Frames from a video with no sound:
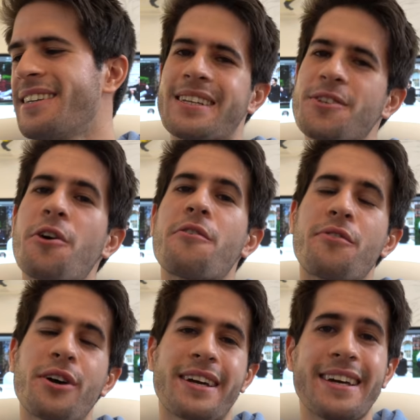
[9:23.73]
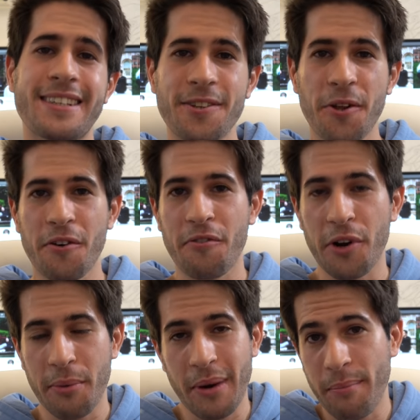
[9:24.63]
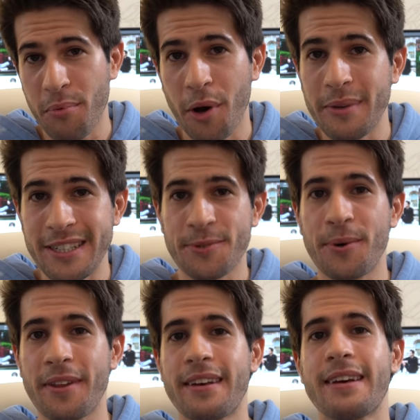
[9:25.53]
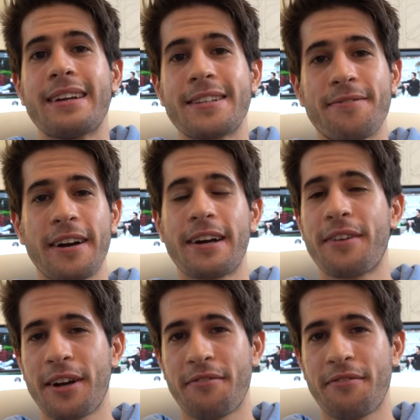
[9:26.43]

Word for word: It's a lot of work, it's a lot of work, but I promise it's worth it and it's very, very